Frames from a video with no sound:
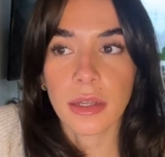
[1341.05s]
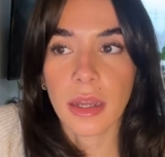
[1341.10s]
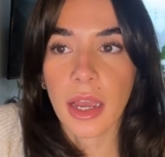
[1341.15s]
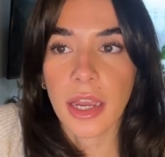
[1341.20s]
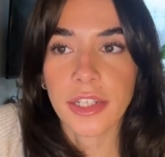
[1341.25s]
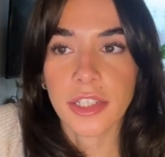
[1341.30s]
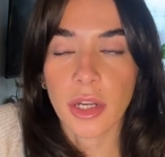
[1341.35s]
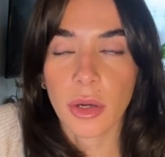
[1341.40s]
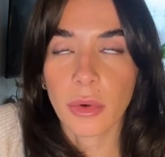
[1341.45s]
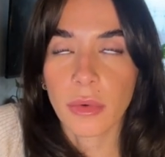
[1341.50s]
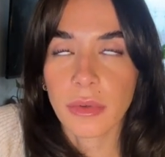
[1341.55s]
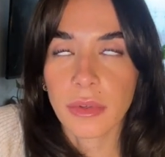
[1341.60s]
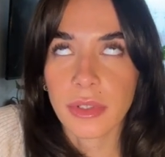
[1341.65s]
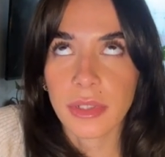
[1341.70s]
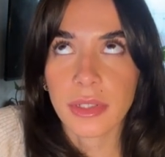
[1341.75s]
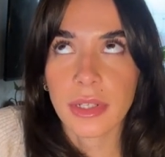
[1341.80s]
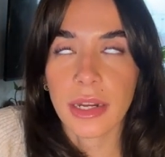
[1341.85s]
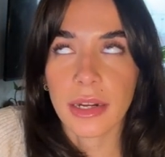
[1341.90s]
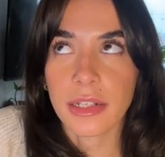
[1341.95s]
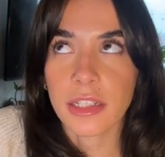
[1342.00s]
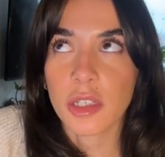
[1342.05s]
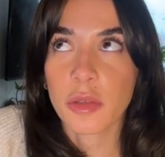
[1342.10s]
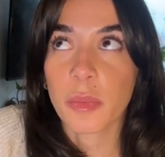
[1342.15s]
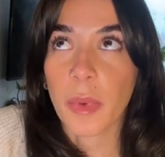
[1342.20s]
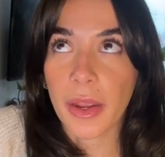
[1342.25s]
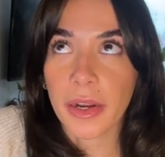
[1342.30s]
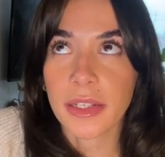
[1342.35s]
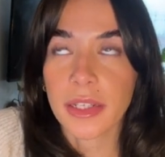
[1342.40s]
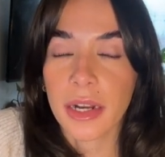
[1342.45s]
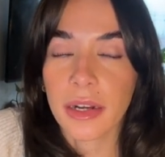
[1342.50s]
I don't
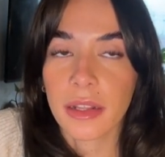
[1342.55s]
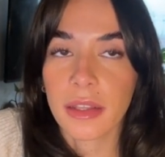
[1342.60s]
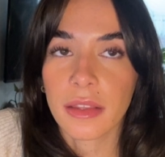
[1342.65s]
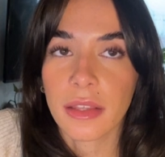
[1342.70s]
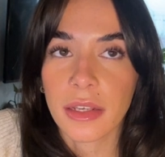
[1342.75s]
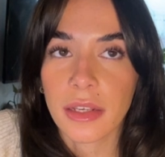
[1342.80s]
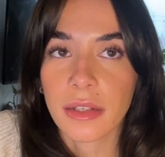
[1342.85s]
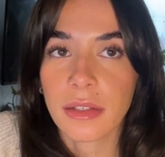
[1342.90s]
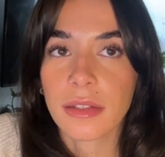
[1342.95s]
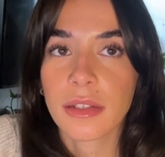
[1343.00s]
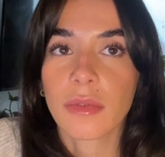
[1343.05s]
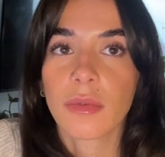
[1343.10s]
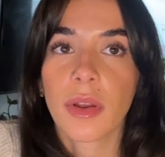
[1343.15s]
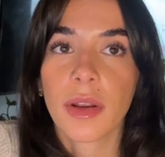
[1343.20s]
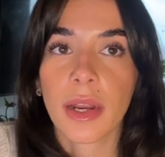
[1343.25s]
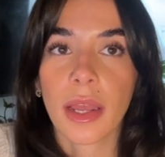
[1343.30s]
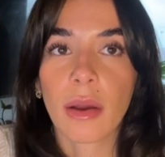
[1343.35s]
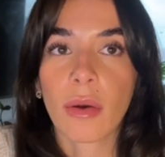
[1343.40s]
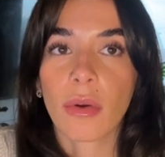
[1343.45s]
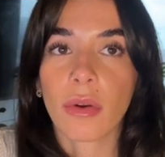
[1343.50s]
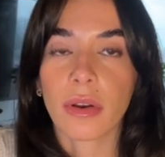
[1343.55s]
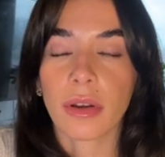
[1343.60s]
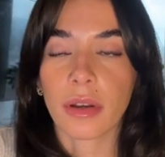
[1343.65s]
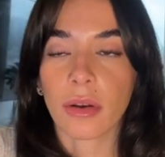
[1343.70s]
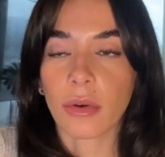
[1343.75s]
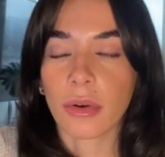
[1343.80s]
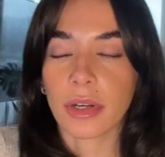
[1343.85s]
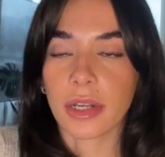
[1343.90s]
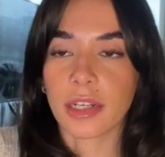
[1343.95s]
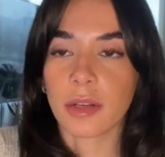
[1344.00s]
expect anything to run out
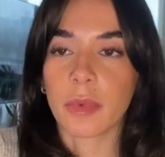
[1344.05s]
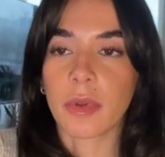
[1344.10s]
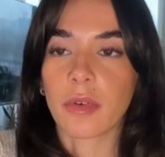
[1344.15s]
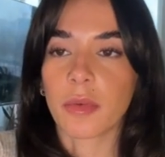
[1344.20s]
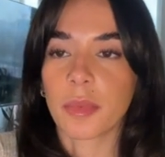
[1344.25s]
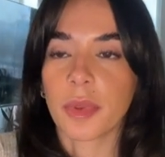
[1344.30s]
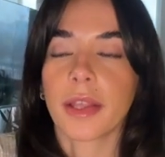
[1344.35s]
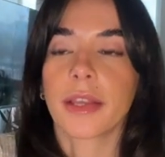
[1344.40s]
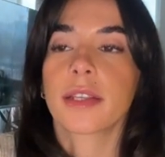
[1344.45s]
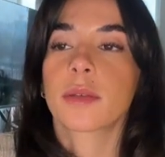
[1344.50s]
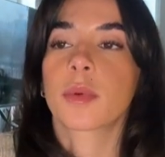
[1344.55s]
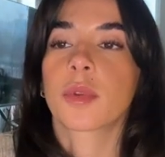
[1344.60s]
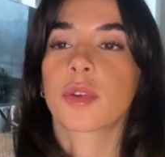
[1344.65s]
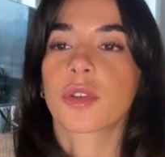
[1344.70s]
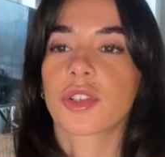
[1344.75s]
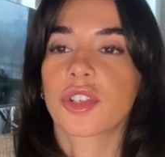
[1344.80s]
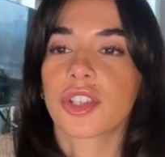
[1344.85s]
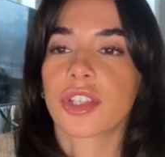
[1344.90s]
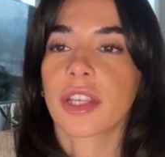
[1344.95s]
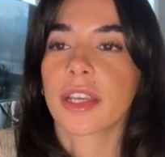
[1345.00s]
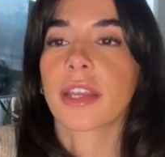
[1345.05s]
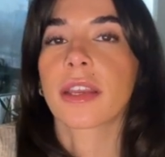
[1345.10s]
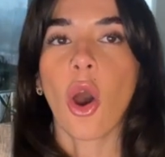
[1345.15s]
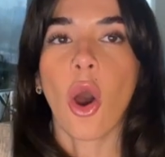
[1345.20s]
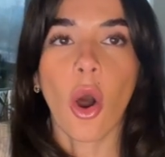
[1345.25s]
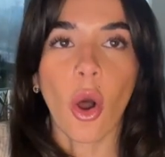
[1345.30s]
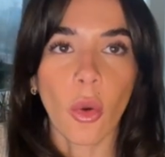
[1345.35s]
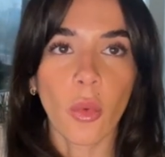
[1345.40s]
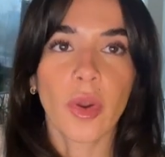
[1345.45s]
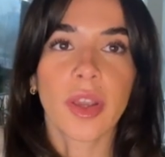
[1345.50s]
or need to be replaced, but there's just
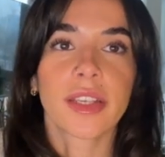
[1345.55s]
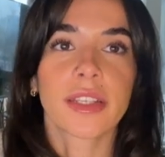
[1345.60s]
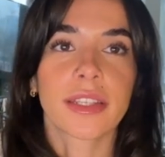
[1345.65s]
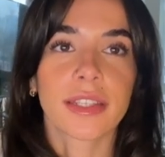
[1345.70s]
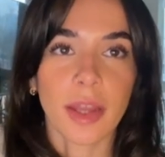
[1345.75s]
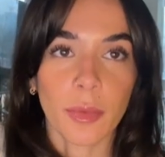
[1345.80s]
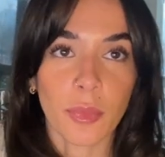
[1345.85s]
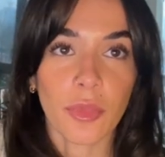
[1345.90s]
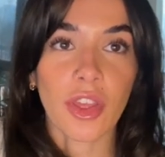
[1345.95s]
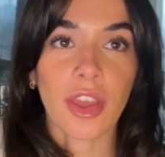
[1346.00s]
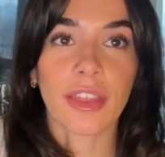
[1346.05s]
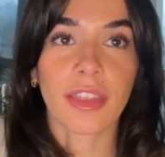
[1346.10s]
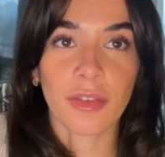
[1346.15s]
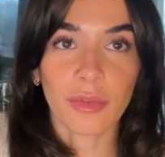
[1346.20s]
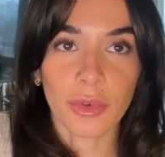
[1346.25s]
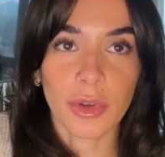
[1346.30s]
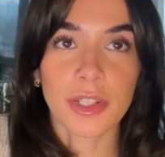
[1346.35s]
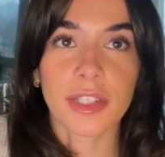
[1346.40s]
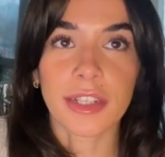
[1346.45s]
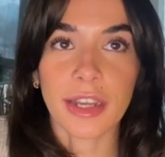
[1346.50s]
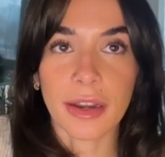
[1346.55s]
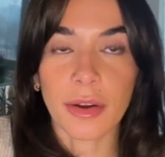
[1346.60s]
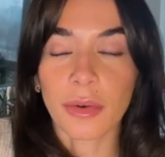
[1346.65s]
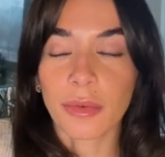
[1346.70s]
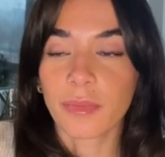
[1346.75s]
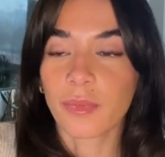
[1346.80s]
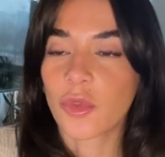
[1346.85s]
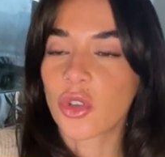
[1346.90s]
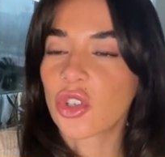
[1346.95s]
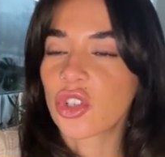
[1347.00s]
always something that runs
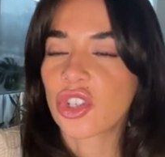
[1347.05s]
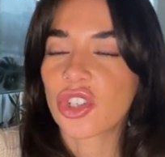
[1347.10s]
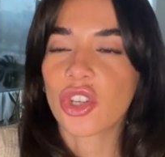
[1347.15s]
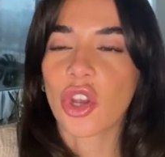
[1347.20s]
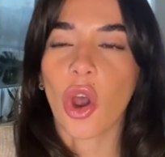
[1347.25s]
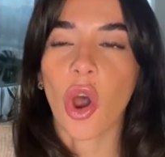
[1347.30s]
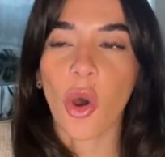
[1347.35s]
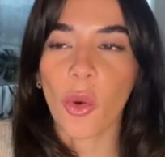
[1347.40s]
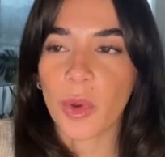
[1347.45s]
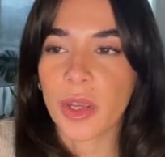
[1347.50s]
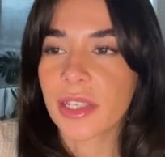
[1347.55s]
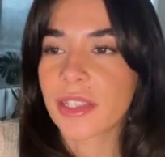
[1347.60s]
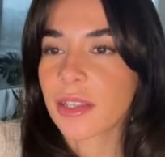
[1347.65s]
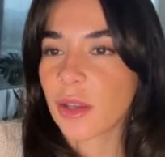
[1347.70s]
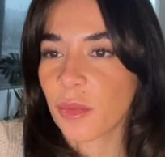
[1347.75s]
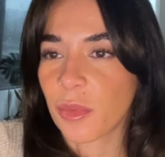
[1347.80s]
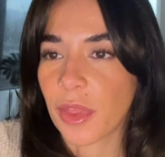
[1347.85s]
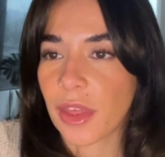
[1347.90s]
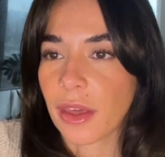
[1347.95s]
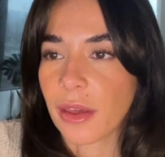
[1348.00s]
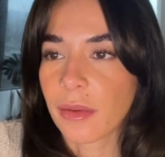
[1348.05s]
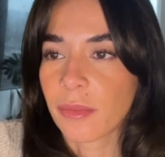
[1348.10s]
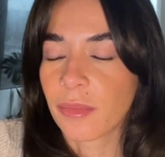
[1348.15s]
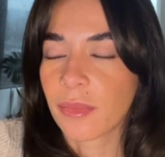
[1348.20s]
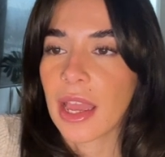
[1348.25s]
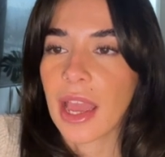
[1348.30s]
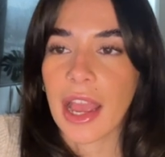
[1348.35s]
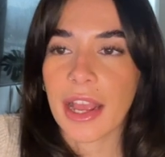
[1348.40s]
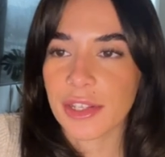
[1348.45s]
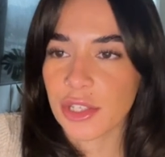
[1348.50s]
out. There's just always something
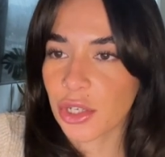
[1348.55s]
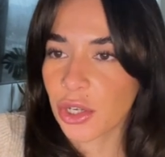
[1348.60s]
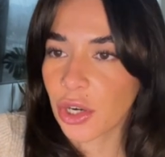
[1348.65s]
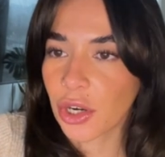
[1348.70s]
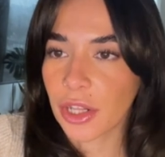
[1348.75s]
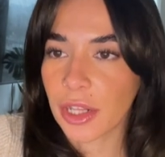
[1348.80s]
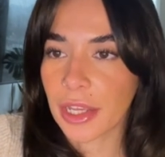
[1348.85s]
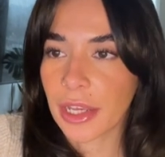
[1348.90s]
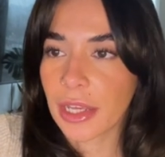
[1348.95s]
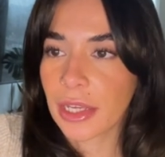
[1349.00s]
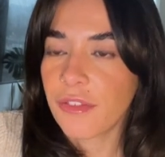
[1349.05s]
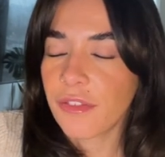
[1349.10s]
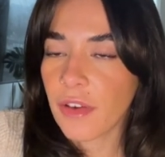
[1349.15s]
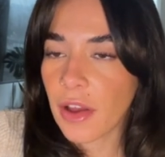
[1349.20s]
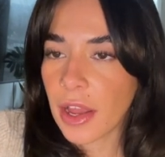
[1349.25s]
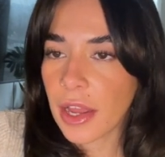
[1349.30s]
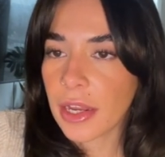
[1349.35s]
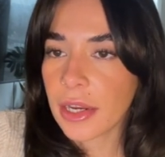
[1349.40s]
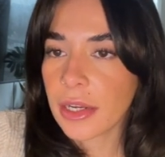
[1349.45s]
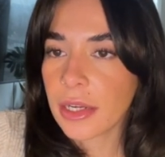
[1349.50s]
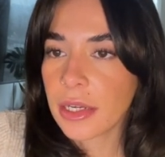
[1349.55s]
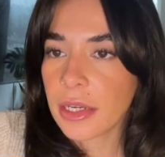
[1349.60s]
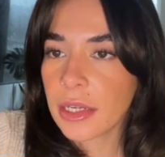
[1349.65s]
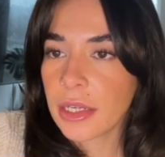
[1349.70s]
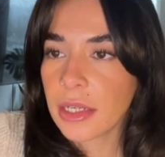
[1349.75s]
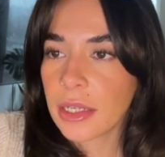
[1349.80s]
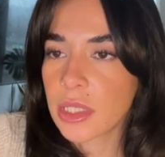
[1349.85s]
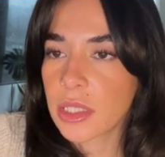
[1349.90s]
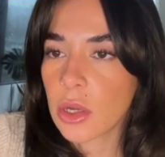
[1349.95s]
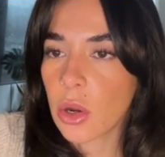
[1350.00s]
as a girly. Fun,
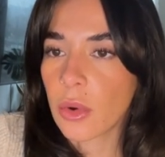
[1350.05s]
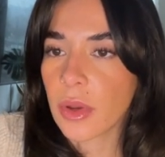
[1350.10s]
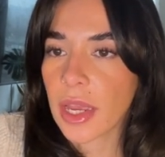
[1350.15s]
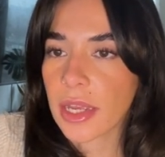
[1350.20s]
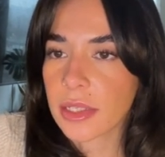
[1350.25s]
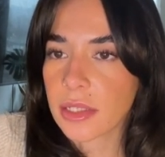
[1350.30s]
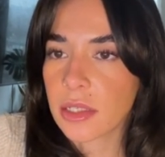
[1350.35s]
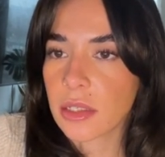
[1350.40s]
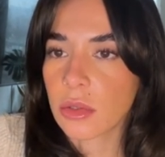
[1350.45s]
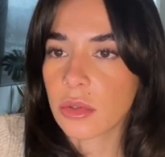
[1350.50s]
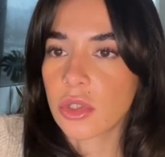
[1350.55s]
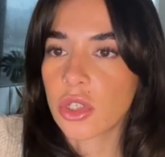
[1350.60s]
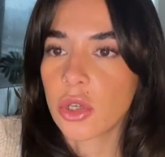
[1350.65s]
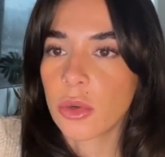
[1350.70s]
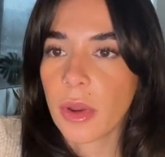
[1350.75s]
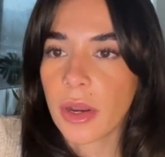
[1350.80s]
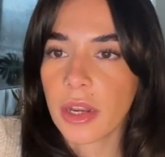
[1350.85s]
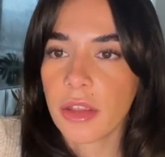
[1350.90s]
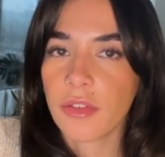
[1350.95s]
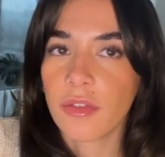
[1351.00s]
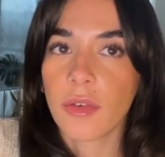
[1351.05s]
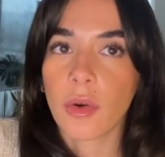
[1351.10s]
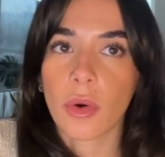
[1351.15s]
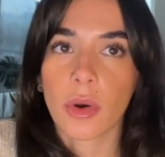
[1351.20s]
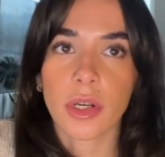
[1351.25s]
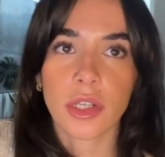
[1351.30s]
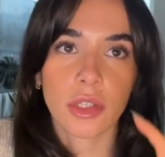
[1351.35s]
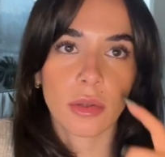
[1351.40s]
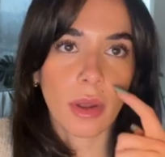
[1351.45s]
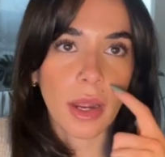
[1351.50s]
oh yes, so
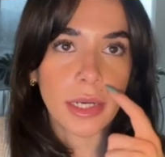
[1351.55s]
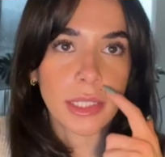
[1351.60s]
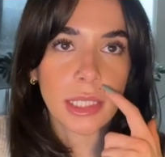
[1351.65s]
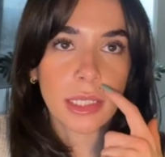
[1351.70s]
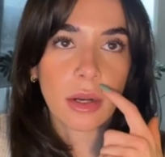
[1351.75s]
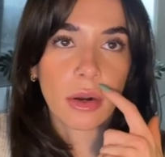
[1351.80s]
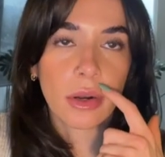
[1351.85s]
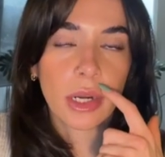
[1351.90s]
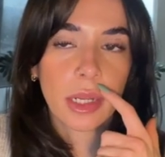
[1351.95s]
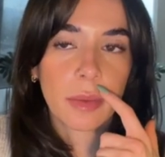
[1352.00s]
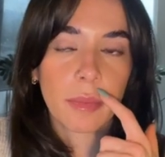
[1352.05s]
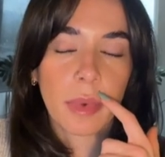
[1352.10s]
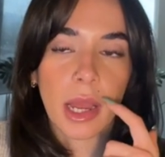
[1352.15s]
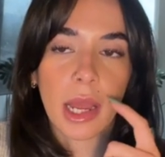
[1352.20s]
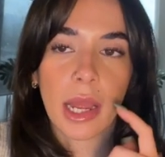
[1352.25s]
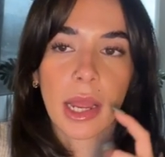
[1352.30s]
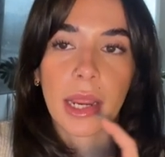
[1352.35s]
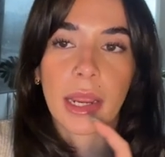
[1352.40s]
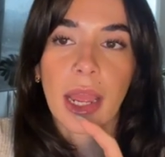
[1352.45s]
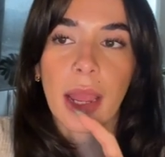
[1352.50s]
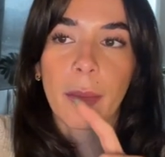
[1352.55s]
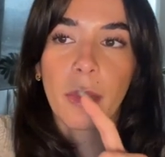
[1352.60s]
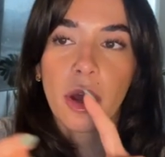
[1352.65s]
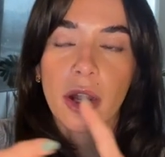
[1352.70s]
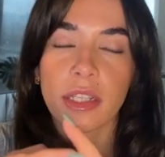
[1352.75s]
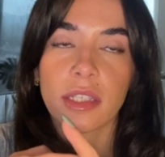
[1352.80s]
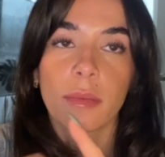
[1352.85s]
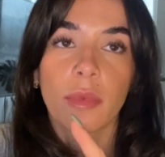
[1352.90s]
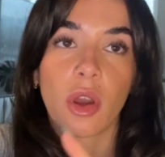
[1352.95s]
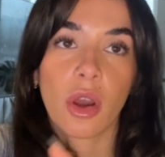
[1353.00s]
$284. So I did already I
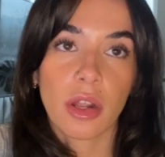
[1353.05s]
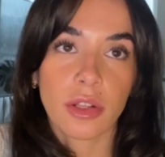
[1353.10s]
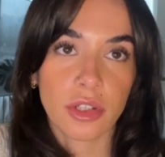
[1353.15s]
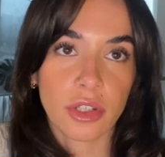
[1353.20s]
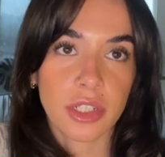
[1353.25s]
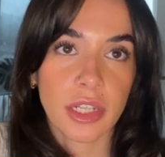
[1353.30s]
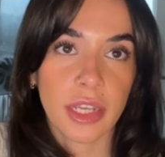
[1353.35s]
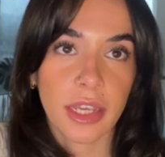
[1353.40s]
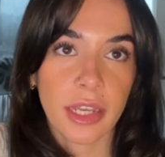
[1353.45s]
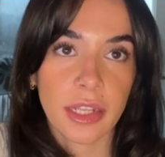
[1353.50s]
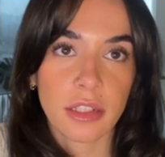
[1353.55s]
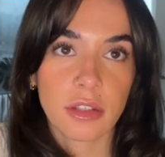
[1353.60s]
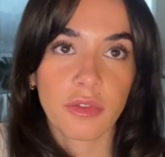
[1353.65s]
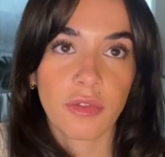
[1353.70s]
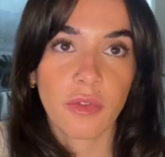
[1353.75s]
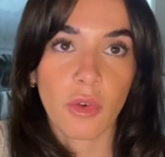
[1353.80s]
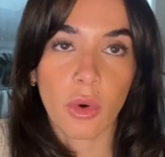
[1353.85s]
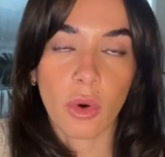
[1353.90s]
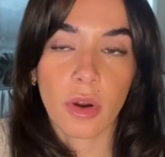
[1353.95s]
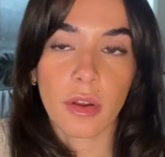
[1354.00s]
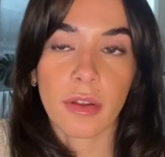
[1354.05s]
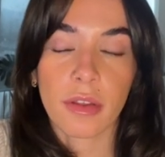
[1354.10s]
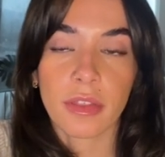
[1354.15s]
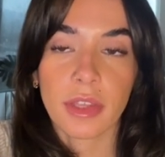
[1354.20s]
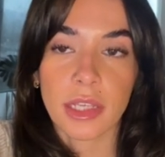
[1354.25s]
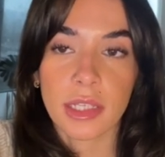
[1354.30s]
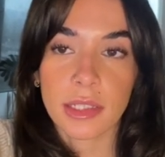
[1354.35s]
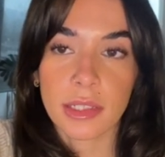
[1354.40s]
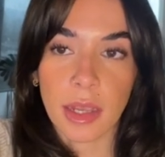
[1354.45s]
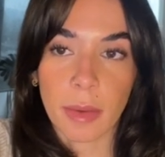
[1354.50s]
bought some concert tickets for
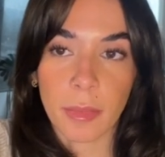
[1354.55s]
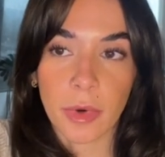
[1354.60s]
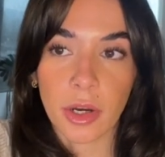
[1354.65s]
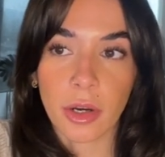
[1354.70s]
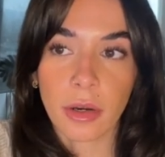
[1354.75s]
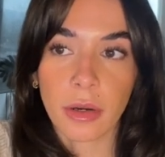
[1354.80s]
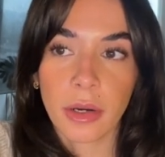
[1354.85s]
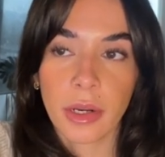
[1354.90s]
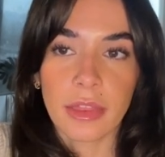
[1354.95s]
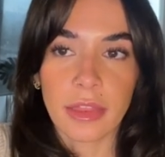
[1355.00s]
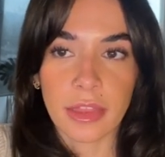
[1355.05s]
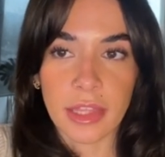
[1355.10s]
the summer.